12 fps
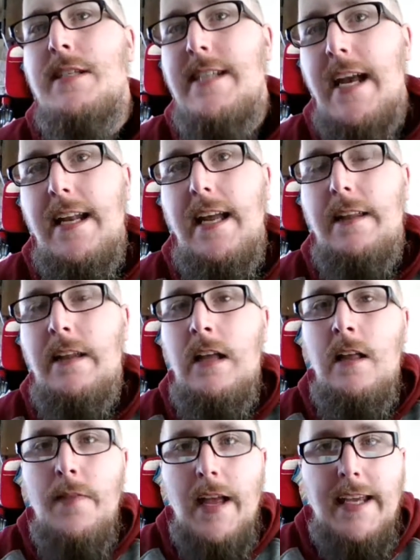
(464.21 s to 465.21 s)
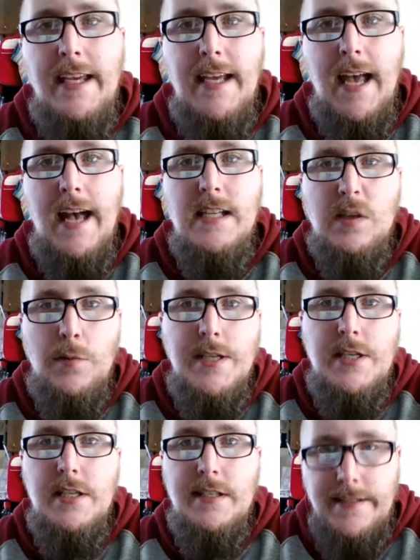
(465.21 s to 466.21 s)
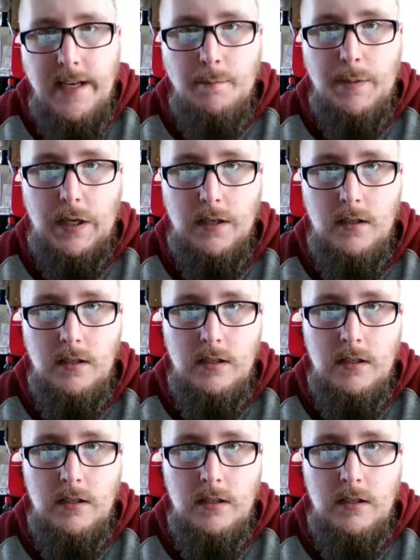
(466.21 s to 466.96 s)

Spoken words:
stated that he has Rich's number.